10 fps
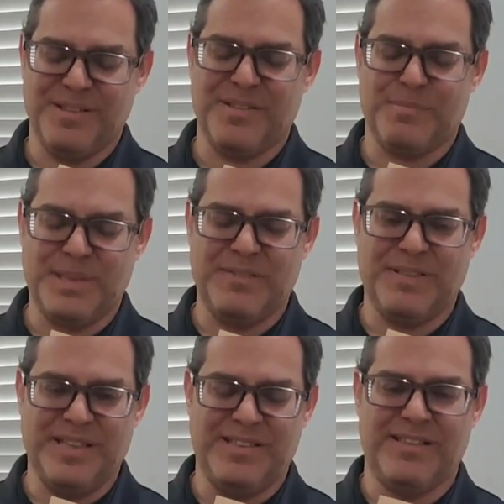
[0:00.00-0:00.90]
specific
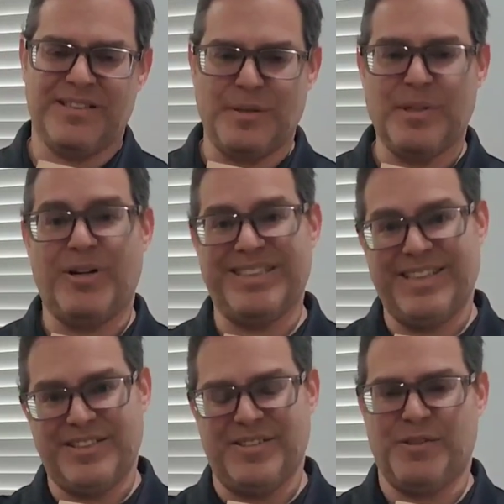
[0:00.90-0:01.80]
details of something called
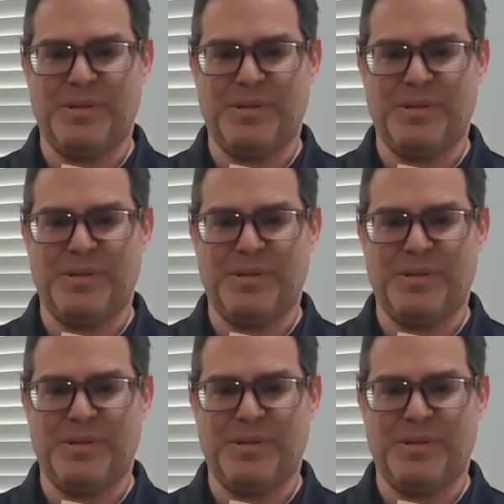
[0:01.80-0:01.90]
diktuk,